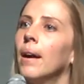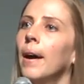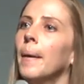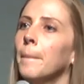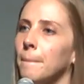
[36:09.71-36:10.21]

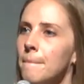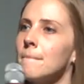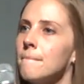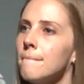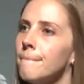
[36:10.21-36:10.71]
huh,
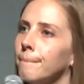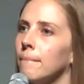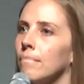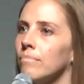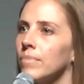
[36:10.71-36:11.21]

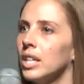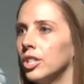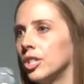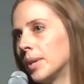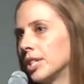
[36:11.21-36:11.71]

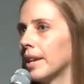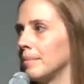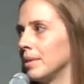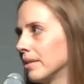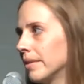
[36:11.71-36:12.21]
did you watch the
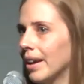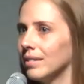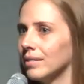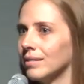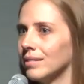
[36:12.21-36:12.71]
game the other
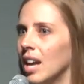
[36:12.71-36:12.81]
night?